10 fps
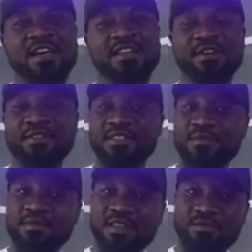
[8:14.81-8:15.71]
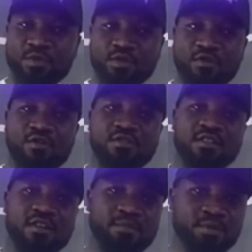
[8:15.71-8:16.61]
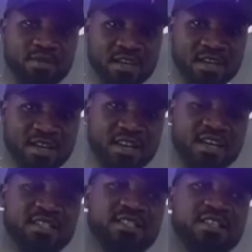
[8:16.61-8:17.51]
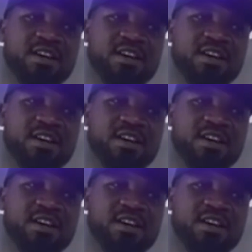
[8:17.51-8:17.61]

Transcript: there's something we call therapeutic index